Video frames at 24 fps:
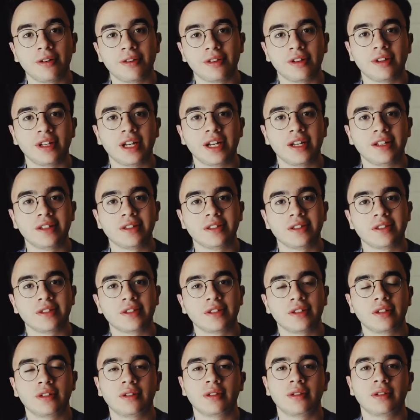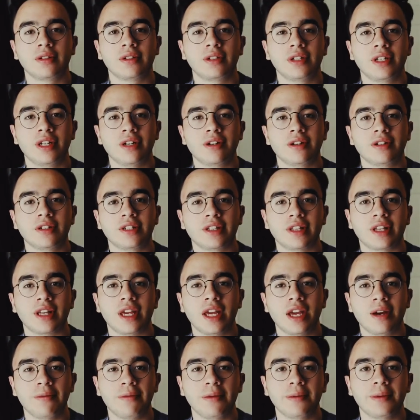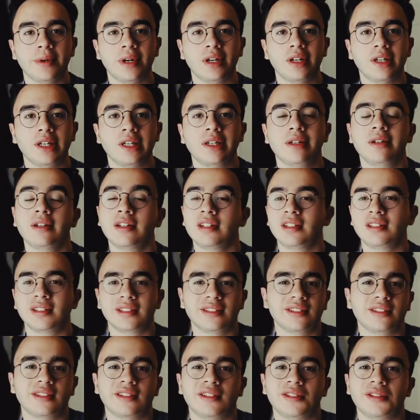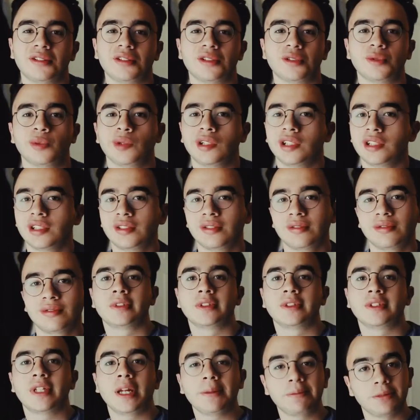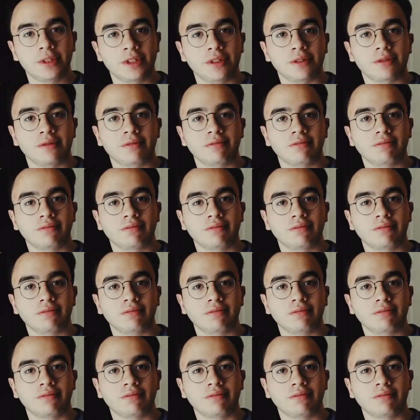of the lens near to the camera body, just a little switch. Step 2,